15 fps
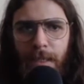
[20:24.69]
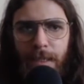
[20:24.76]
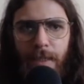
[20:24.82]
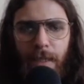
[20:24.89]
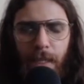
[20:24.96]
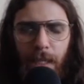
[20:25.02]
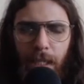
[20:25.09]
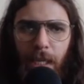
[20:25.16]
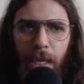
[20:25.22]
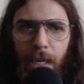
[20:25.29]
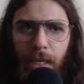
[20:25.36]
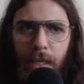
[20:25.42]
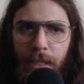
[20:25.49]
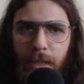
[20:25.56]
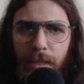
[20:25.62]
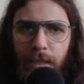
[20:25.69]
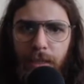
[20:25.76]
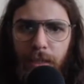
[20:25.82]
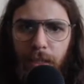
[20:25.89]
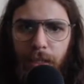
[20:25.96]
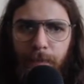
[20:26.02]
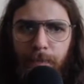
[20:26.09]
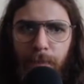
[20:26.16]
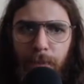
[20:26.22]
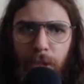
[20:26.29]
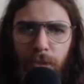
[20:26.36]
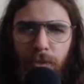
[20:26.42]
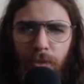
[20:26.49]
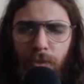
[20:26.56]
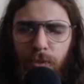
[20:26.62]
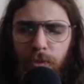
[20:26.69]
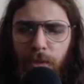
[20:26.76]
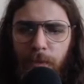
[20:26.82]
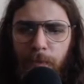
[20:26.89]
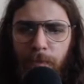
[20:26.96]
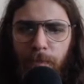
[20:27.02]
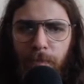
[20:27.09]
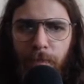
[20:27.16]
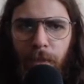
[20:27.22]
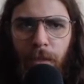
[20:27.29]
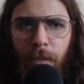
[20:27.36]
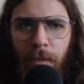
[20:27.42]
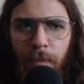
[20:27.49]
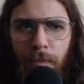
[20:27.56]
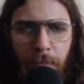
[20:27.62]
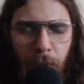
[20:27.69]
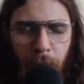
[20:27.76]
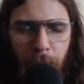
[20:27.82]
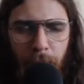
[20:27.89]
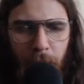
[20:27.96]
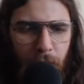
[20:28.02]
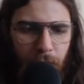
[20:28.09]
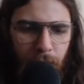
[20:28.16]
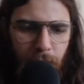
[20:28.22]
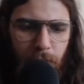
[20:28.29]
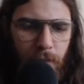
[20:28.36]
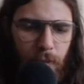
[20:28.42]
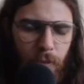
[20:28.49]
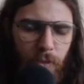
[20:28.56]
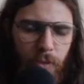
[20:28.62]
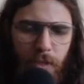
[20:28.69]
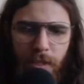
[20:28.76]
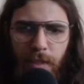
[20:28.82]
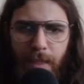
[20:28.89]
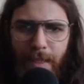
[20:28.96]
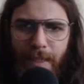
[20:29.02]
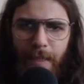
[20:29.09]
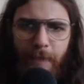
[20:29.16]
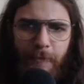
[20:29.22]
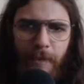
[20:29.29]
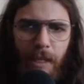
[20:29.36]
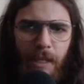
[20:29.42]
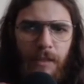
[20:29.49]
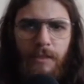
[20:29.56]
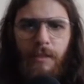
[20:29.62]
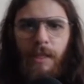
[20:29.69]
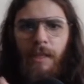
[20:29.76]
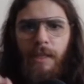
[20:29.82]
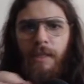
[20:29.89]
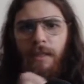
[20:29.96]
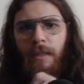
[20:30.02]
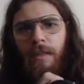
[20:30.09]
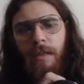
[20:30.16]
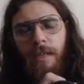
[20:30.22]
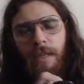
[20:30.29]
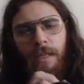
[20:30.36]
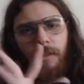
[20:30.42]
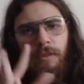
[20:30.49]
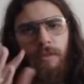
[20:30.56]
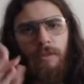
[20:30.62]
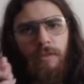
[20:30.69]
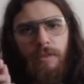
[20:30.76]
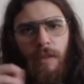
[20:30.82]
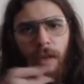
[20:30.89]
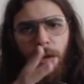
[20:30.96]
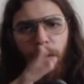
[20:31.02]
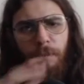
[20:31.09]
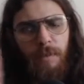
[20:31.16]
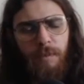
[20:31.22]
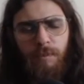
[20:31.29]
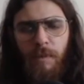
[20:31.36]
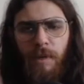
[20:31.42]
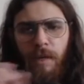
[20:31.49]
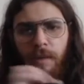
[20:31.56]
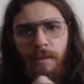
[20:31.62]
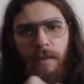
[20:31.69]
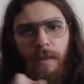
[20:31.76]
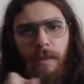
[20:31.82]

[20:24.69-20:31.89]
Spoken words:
The guy stopped shooting, but Batman is using like a flashlight, and it goes up and up.